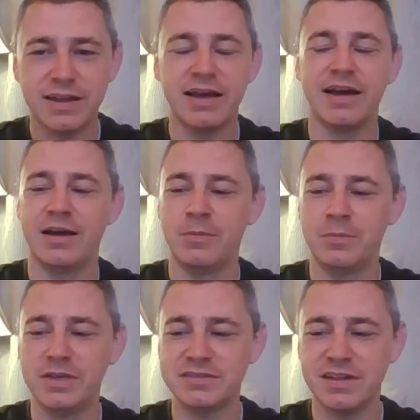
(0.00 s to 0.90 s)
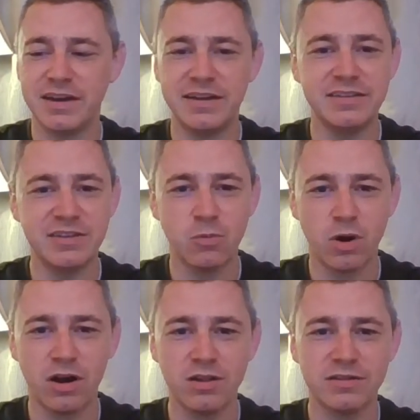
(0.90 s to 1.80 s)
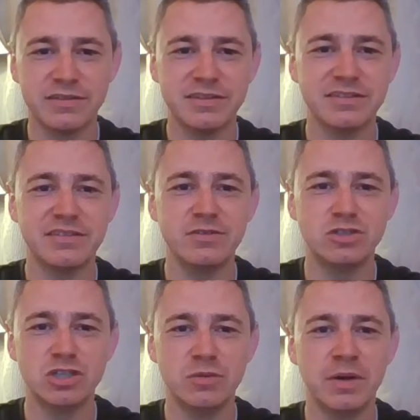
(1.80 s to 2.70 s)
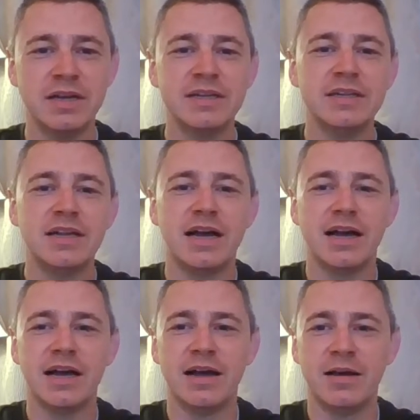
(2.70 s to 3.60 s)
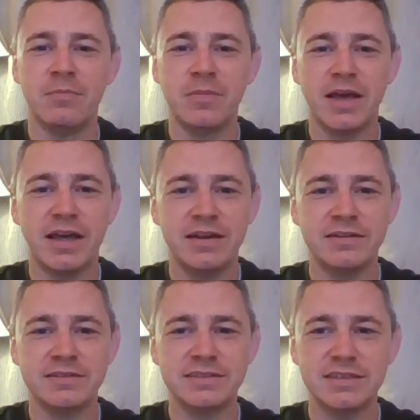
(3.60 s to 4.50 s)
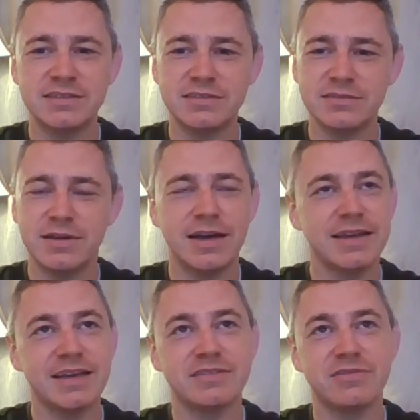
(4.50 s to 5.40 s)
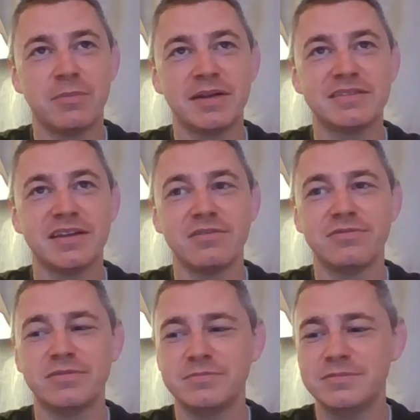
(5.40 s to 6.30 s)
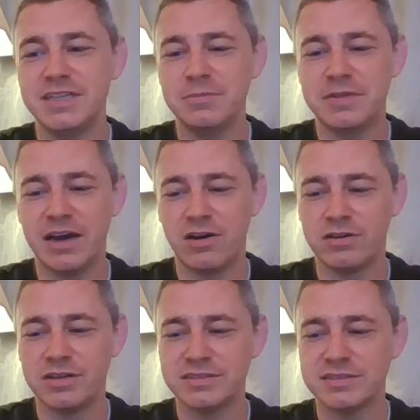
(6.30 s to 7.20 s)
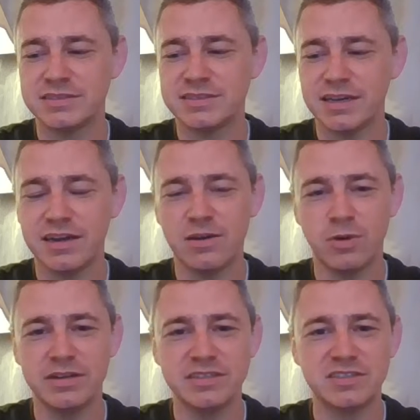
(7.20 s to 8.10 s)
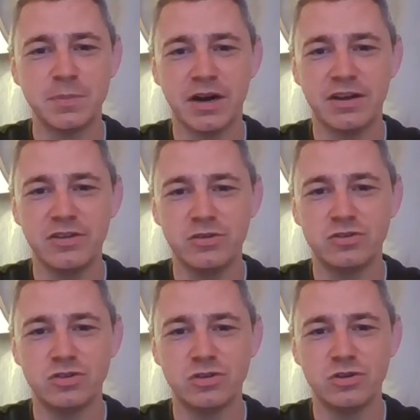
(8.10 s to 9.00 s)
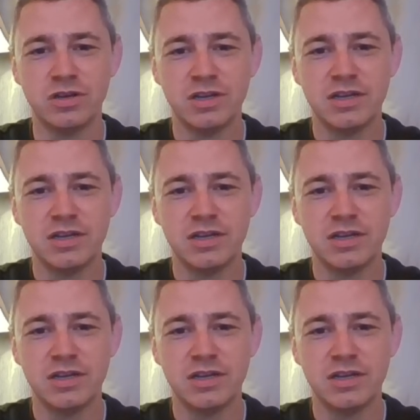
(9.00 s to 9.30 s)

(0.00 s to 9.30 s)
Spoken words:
It's not an easy world, this YouTube, and it's, I guess, for myself, deep down, is I kind of want to inspire you to